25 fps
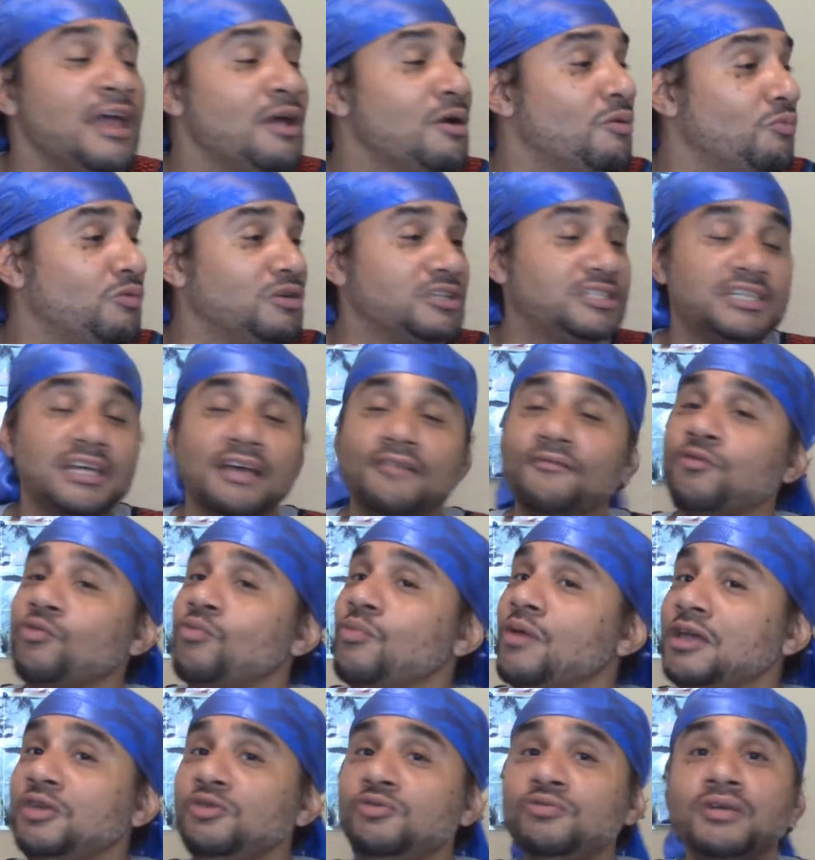Whichever
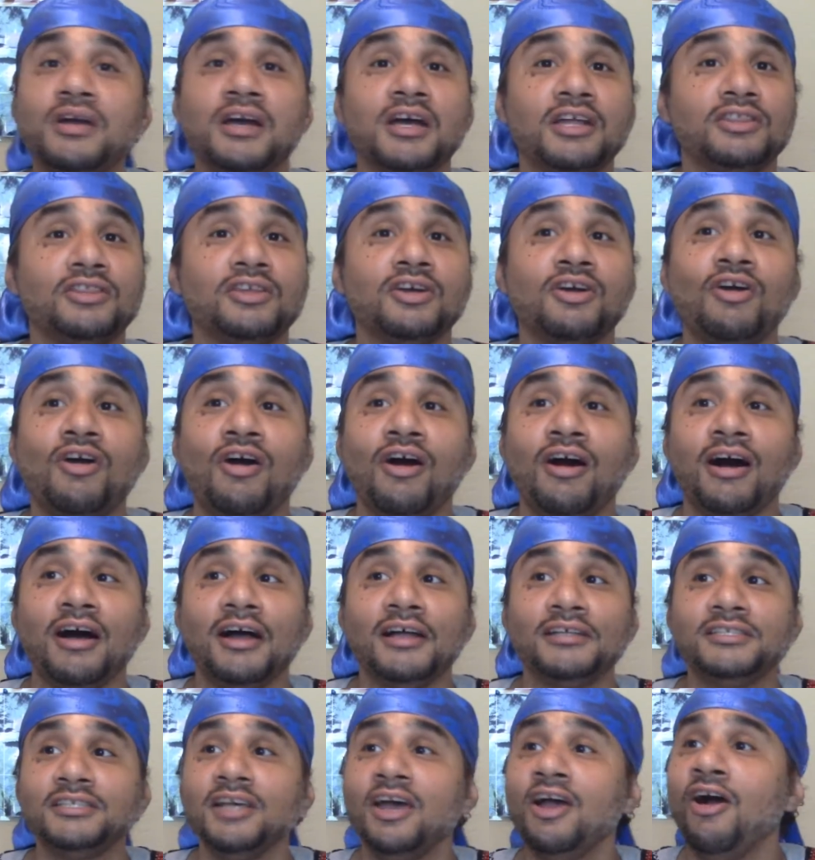way you cut the
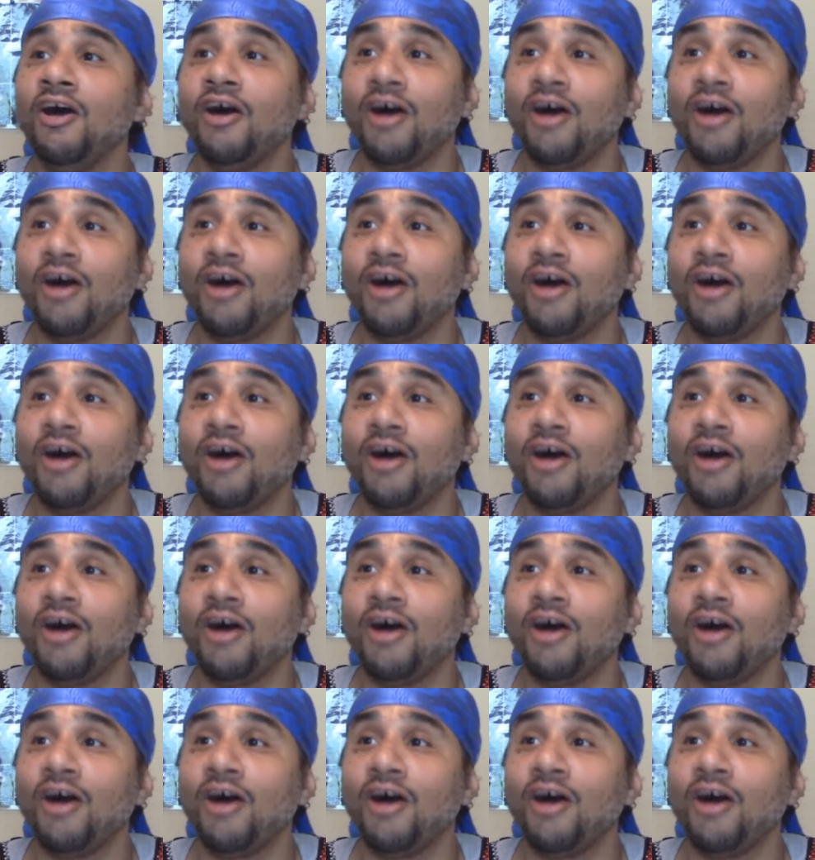cards.